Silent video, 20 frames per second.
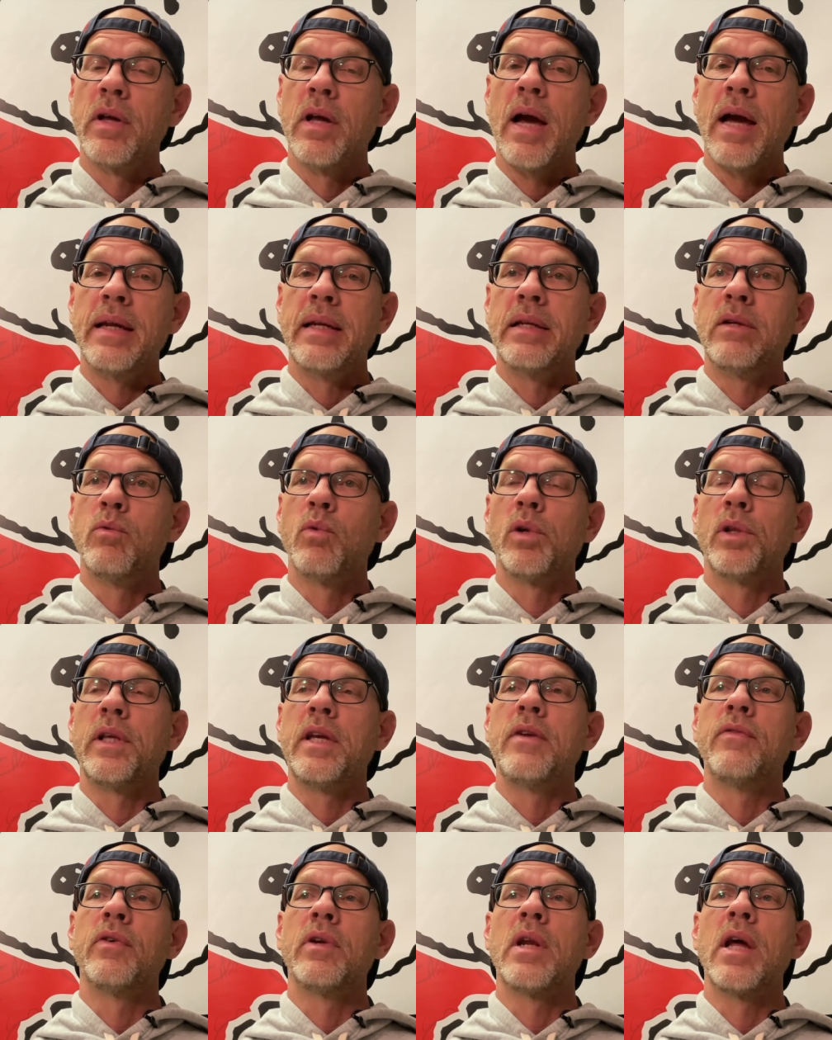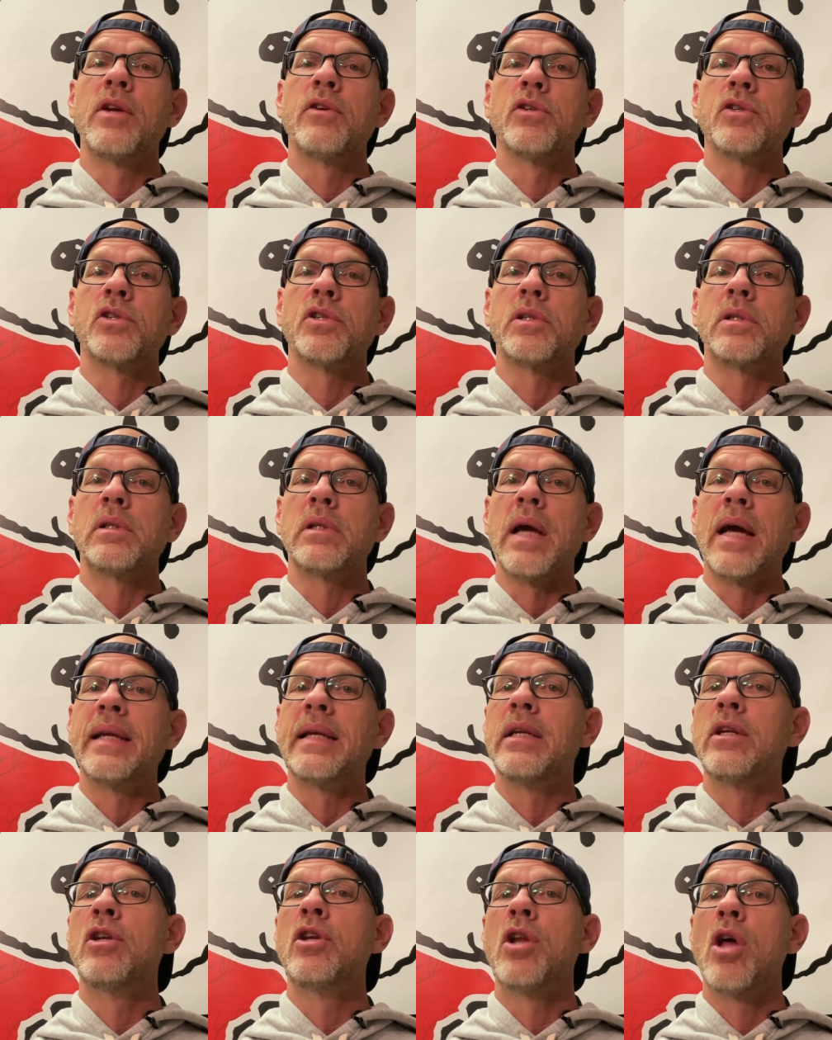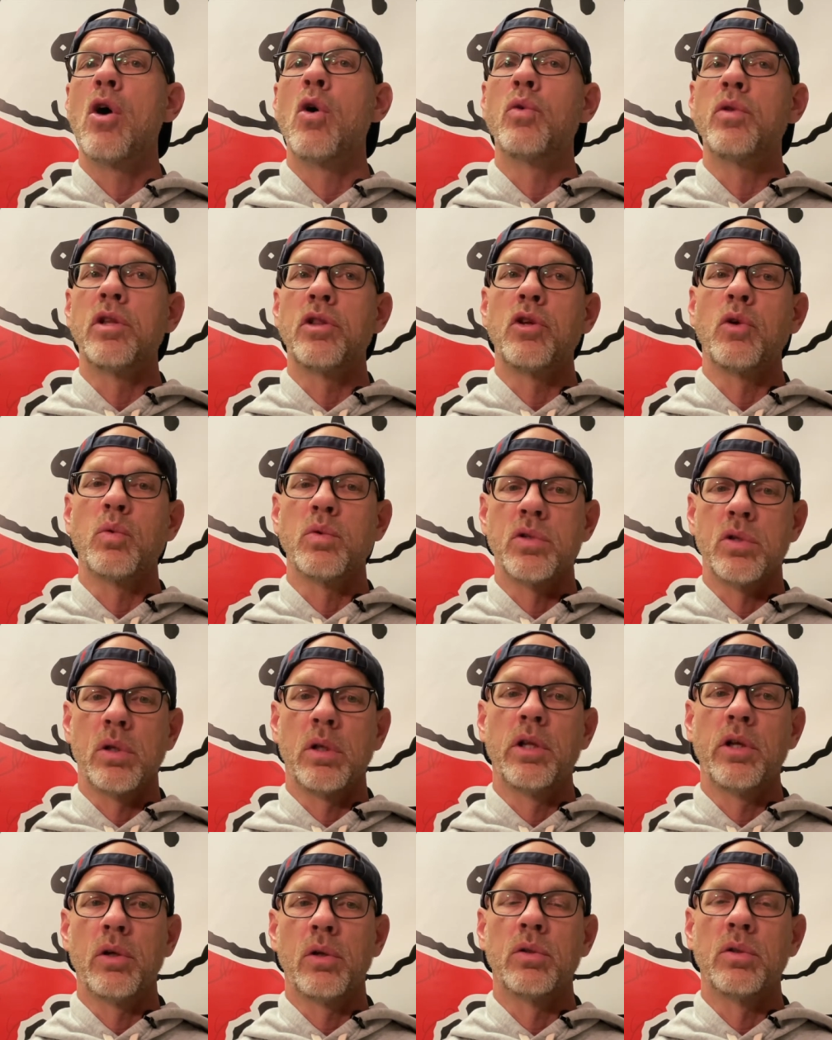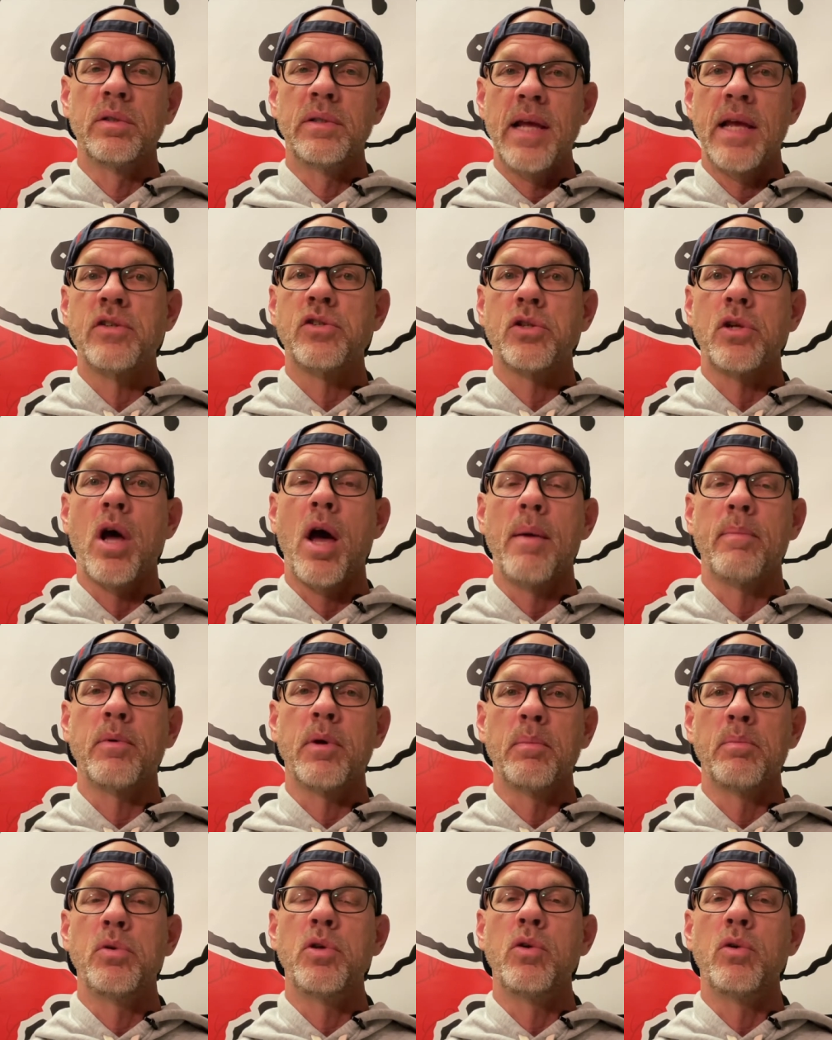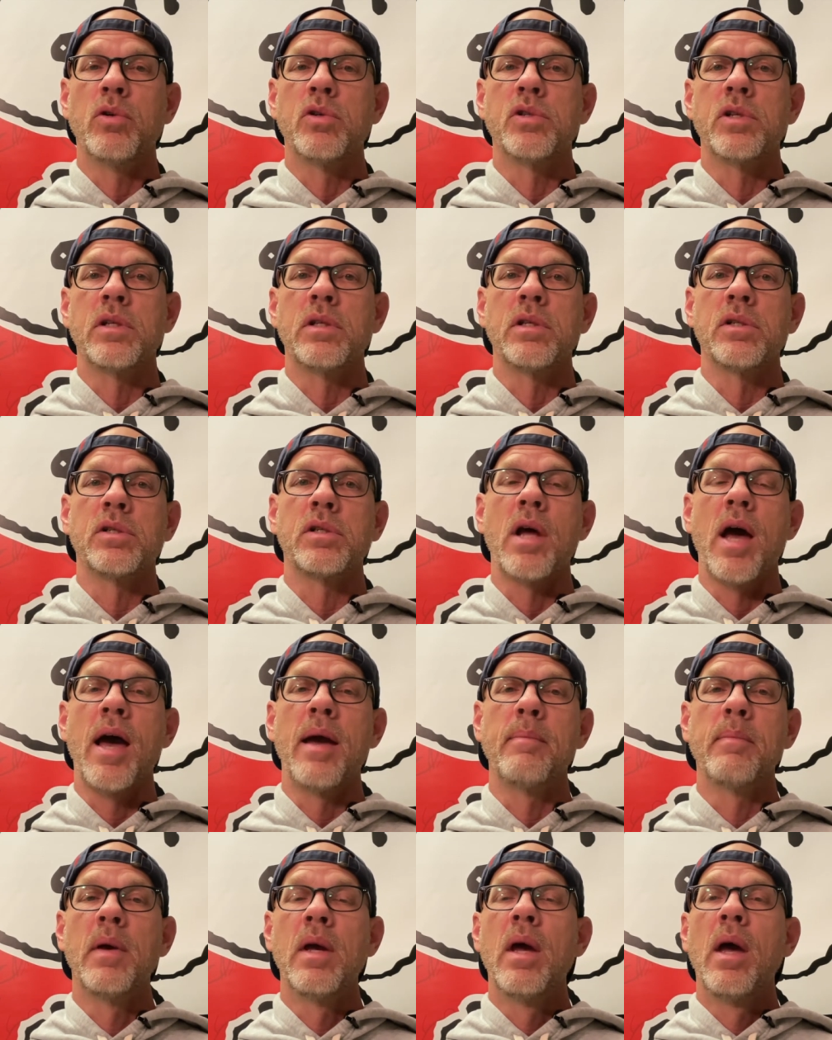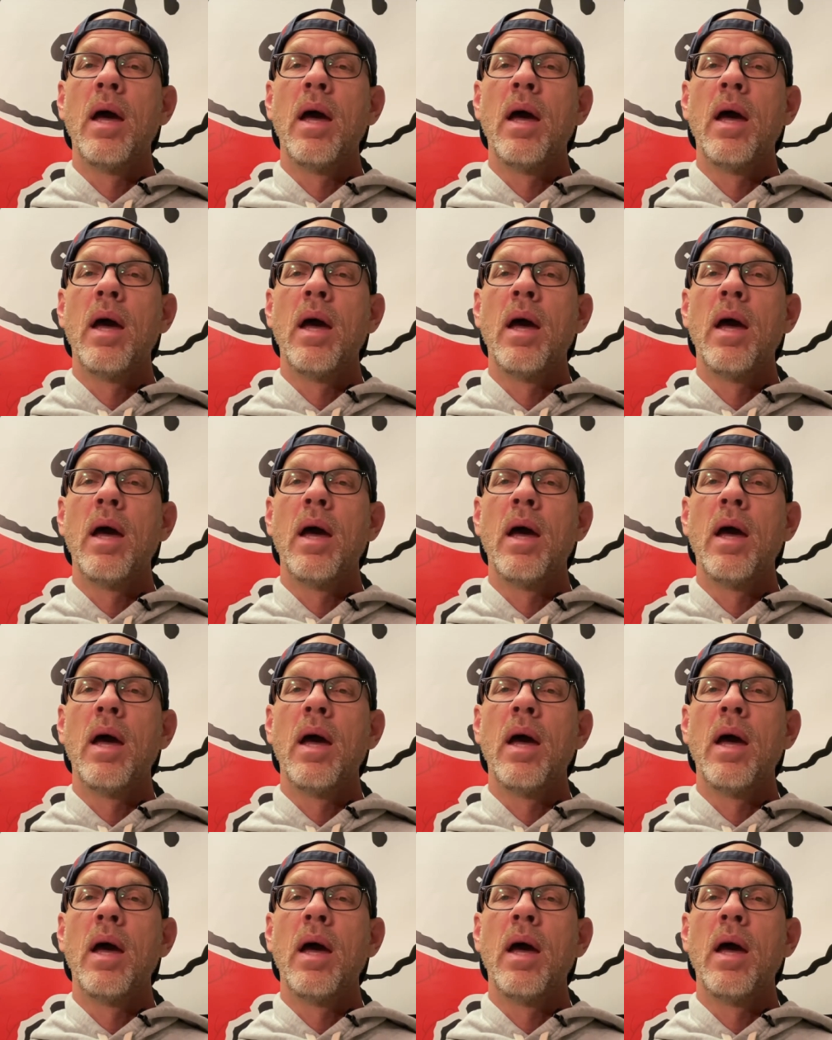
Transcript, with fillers: I didn't really even understand. I didn't know that there was little desktop computers at this time.